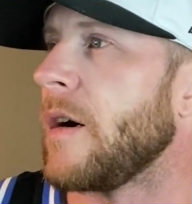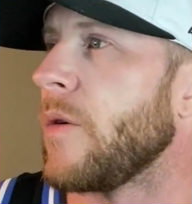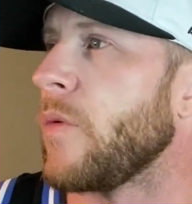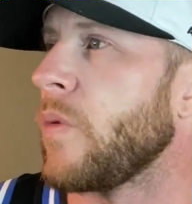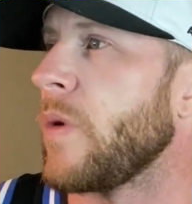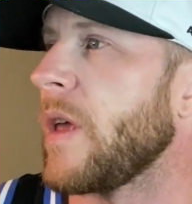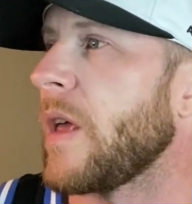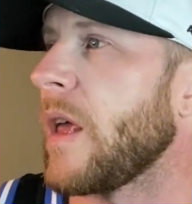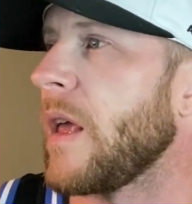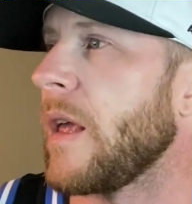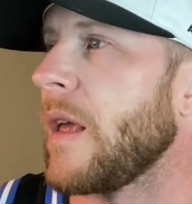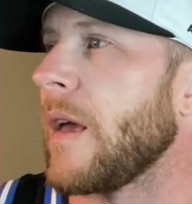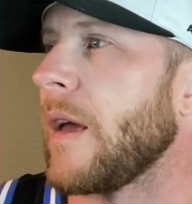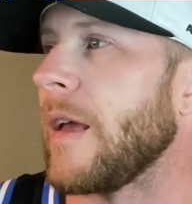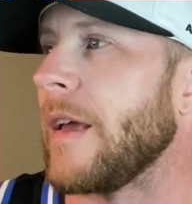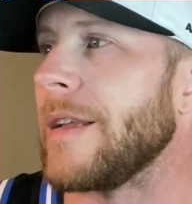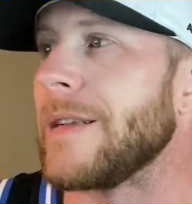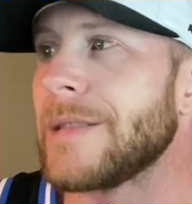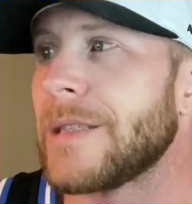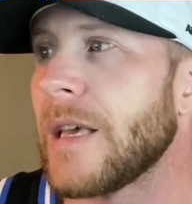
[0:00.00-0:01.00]
We can get
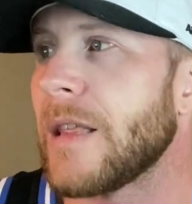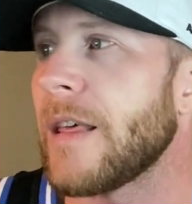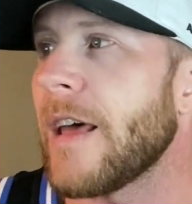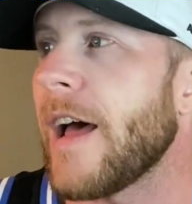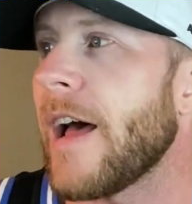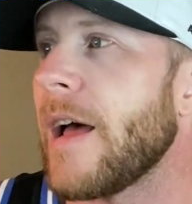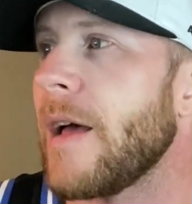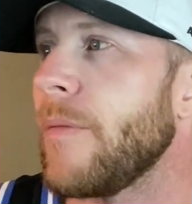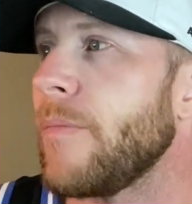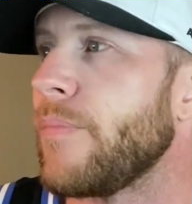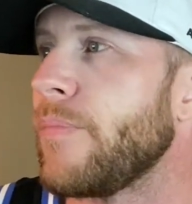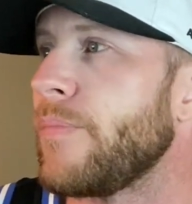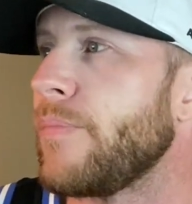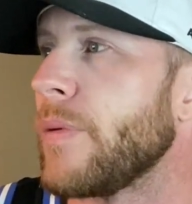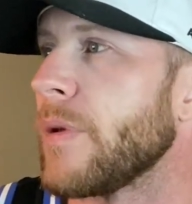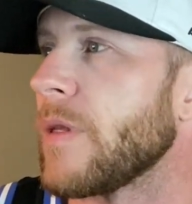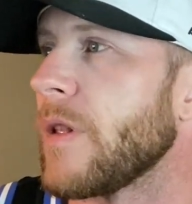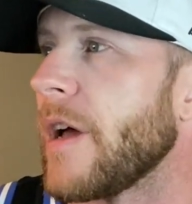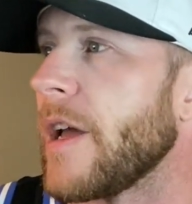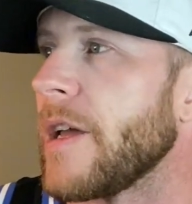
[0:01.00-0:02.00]
into that,
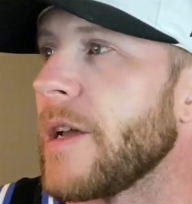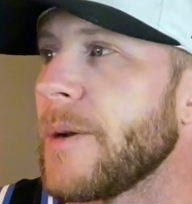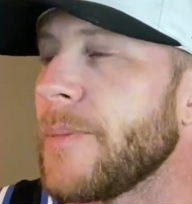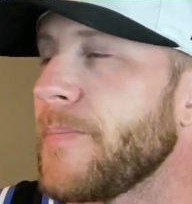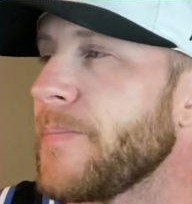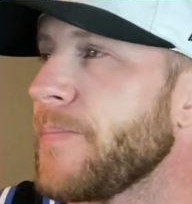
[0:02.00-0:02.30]
but like